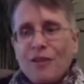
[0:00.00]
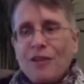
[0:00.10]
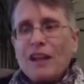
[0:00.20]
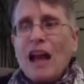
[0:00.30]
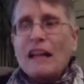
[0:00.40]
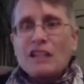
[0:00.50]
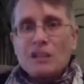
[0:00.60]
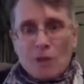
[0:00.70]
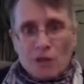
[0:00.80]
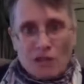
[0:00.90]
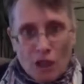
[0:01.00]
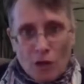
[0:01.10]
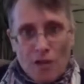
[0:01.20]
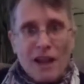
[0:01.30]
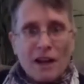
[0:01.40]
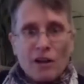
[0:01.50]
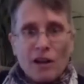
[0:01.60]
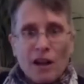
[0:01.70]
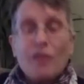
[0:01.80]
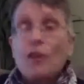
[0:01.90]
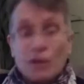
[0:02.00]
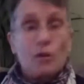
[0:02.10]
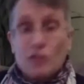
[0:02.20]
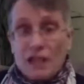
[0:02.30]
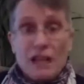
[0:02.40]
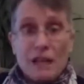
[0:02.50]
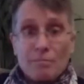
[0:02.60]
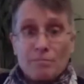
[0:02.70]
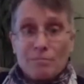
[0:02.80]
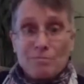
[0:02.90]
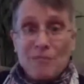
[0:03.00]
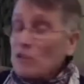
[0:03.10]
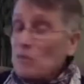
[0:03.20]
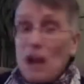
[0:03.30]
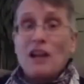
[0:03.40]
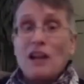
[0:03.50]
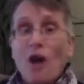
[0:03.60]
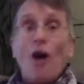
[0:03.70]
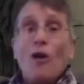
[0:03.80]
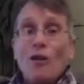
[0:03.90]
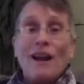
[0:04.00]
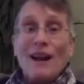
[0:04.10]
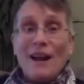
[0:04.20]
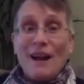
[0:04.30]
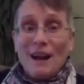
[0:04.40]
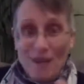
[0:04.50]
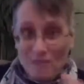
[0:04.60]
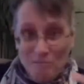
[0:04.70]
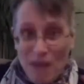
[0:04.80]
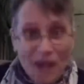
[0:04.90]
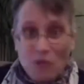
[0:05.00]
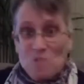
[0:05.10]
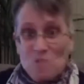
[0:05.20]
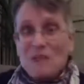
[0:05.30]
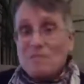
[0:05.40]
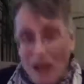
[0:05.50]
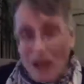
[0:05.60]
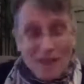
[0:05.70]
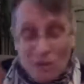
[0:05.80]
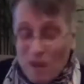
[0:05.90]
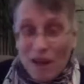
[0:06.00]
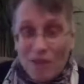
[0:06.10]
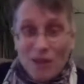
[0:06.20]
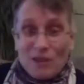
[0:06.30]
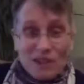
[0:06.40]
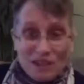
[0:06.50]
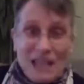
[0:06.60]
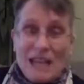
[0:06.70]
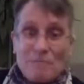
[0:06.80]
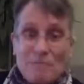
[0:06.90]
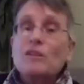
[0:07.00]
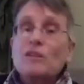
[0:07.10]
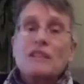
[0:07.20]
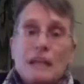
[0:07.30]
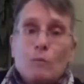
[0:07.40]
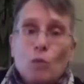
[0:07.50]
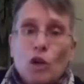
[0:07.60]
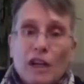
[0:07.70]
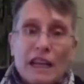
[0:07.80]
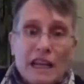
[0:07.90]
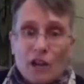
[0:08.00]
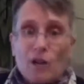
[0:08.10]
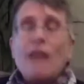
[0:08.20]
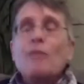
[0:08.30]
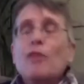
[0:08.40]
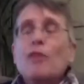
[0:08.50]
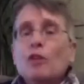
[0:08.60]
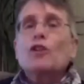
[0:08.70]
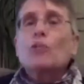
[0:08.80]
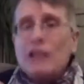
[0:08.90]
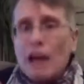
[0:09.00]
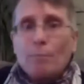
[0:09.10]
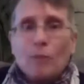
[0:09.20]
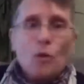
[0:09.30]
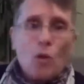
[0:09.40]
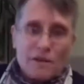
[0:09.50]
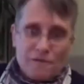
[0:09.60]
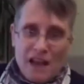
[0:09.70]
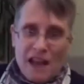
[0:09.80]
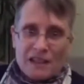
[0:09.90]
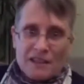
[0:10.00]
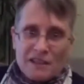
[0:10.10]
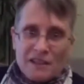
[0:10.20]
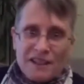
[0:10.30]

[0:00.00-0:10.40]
guiding spirits that are there, they're your team. That's what I call my group, they're the team. They're the team working here, and they're your number one fans.